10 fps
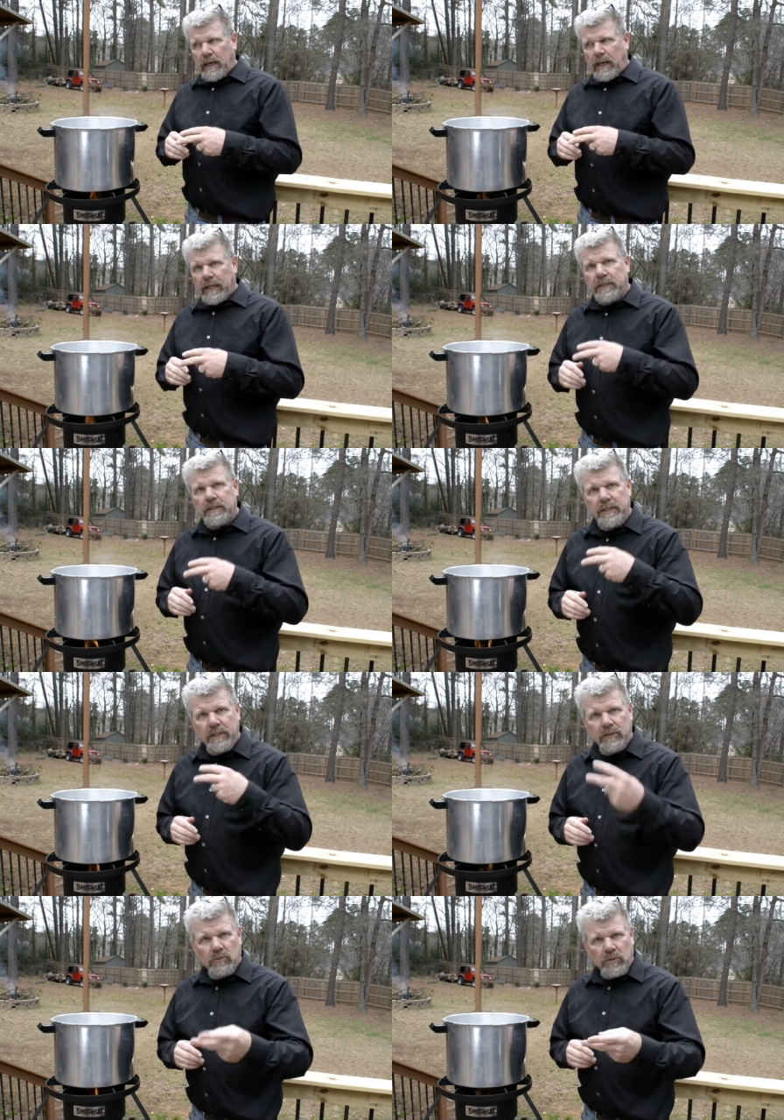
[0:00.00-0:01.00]
I
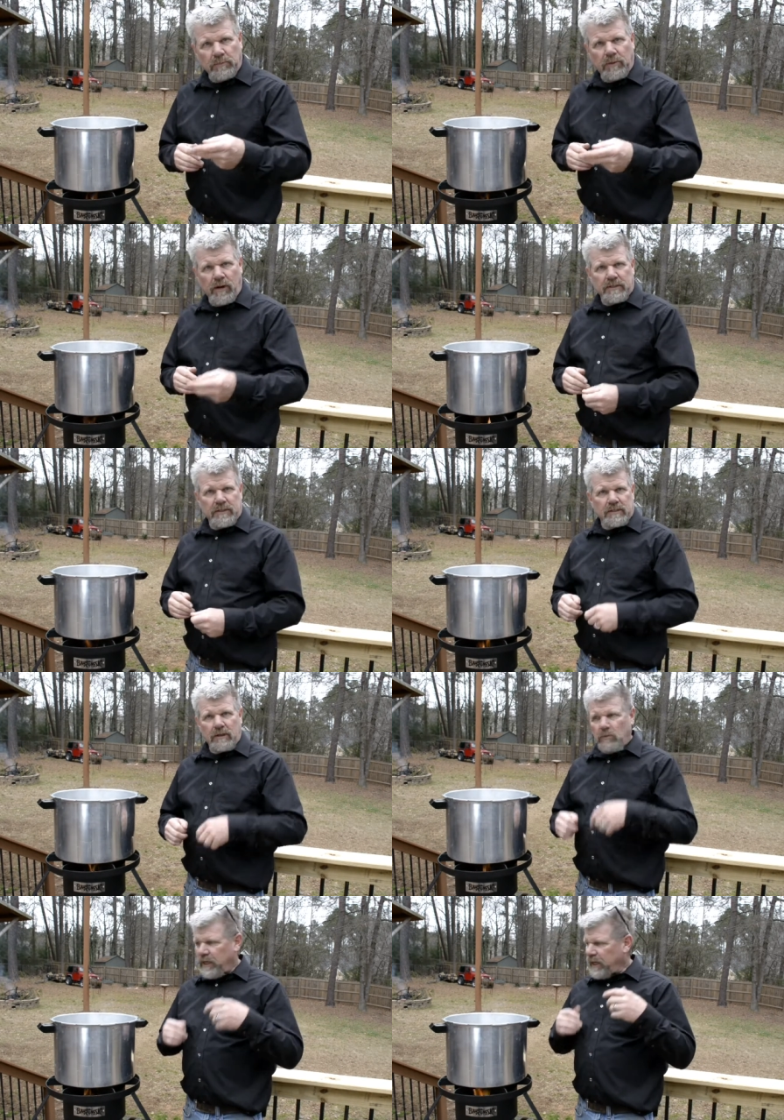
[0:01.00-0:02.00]
continued with the process. I
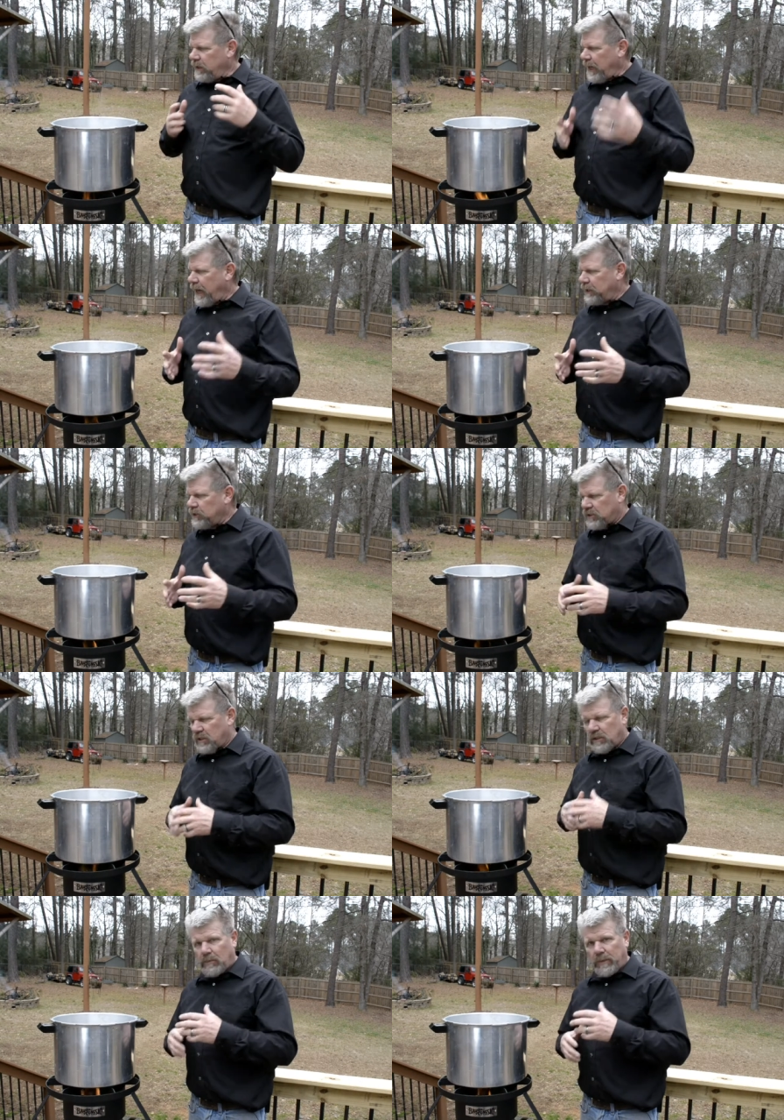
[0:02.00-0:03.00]
went ahead and added just a
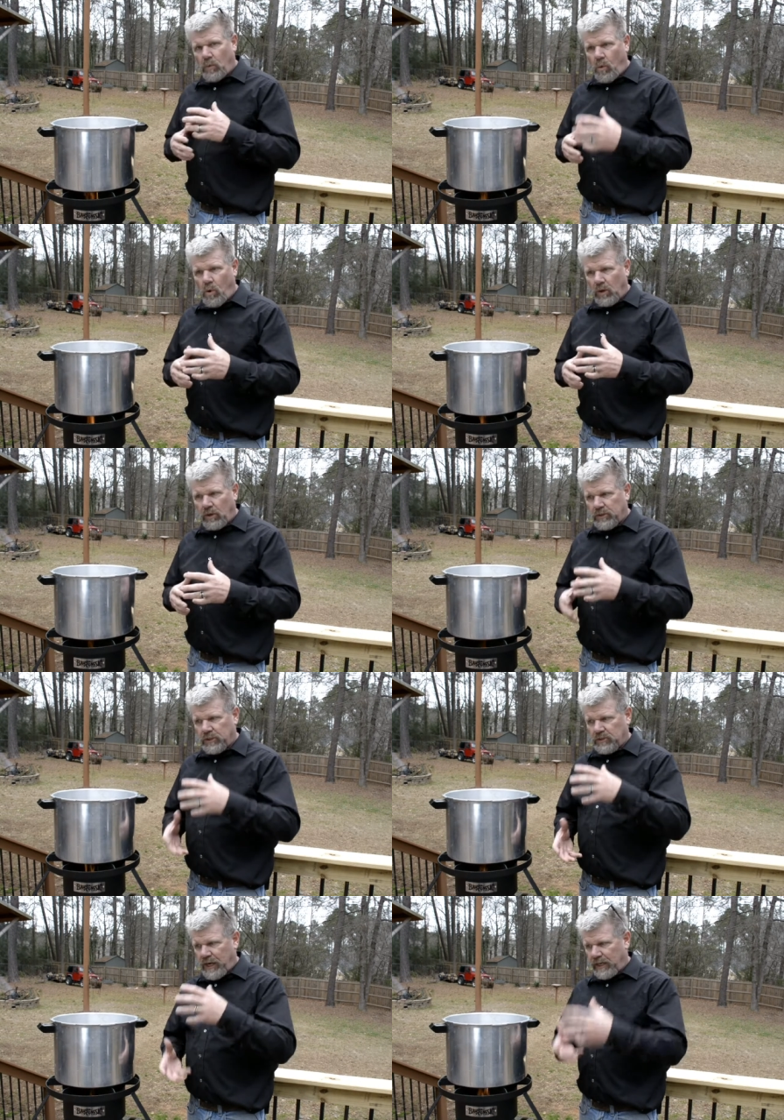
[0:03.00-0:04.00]
little bit of water
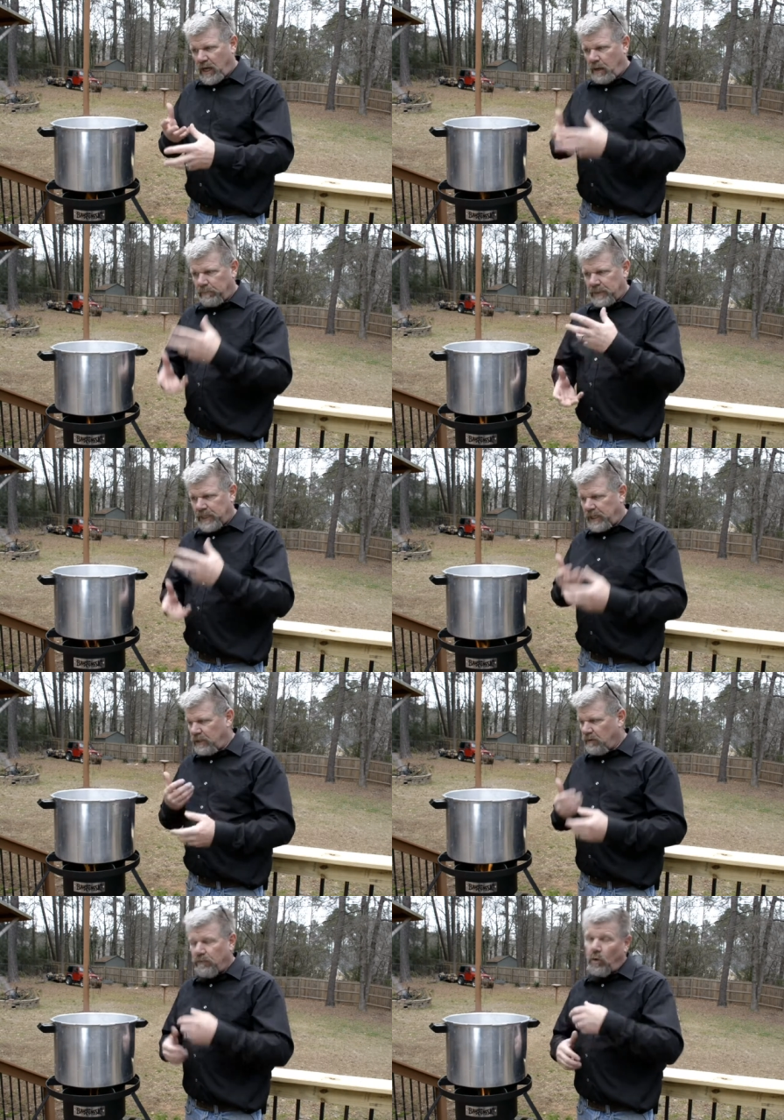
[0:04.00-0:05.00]
to try to compensate
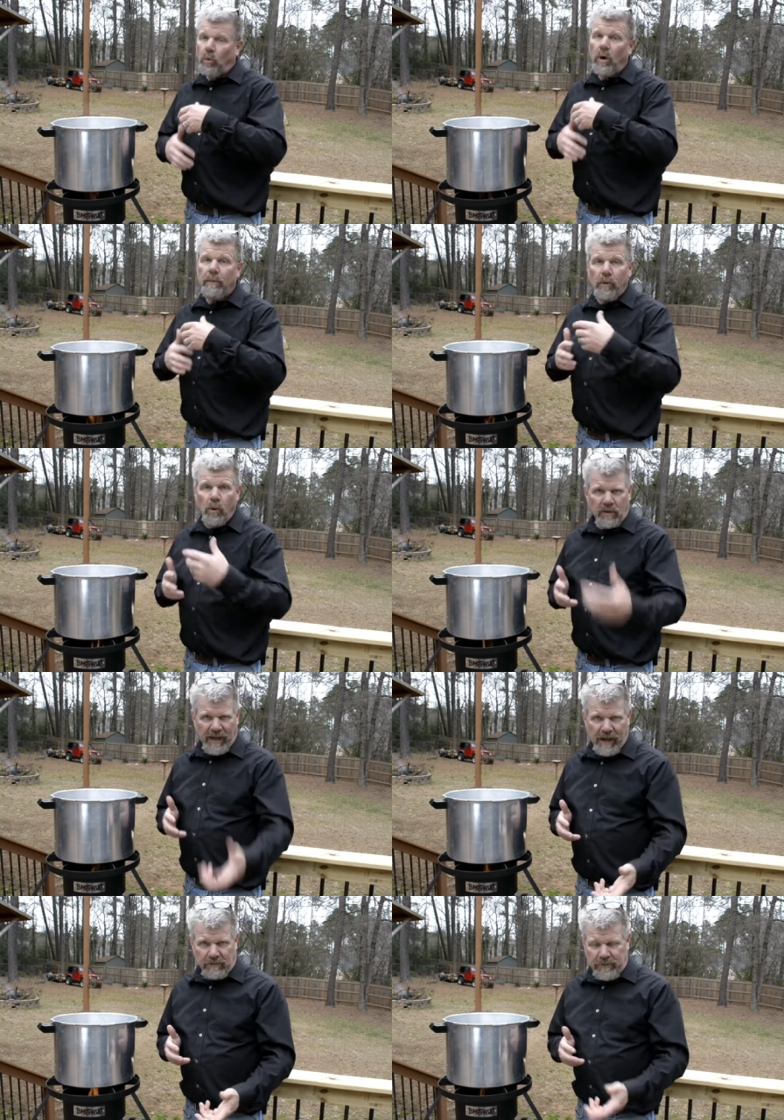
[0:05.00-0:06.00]
for what boiled
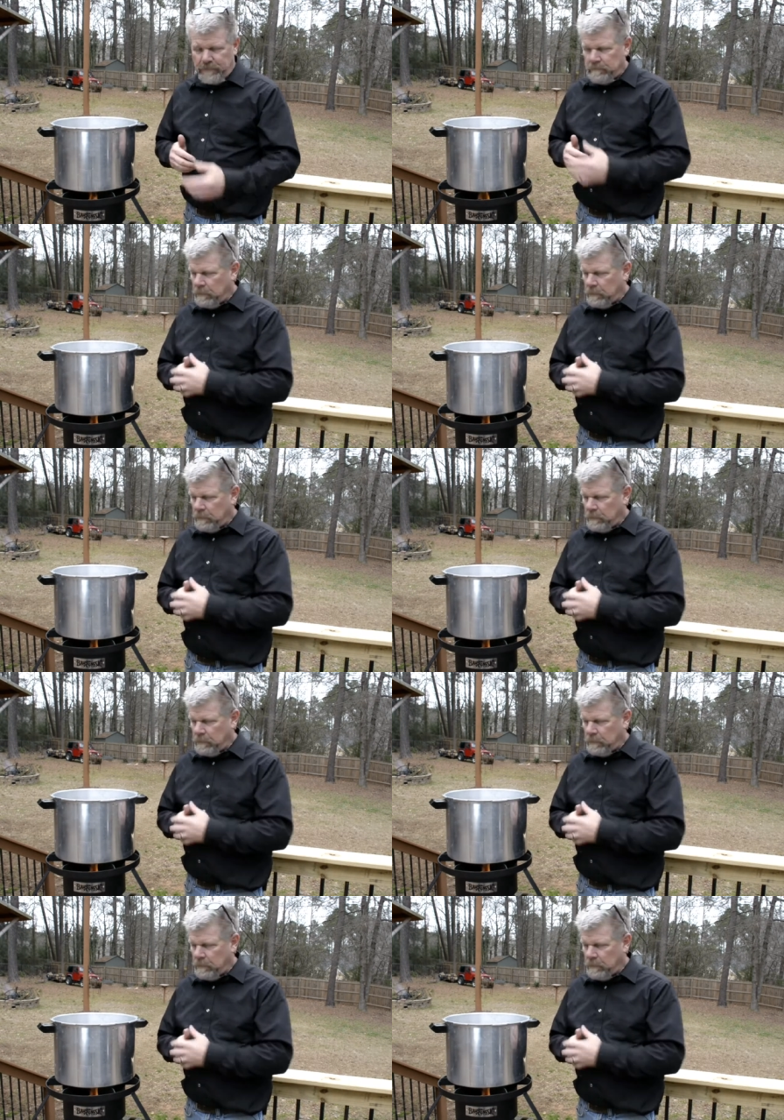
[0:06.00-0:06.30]
out of it.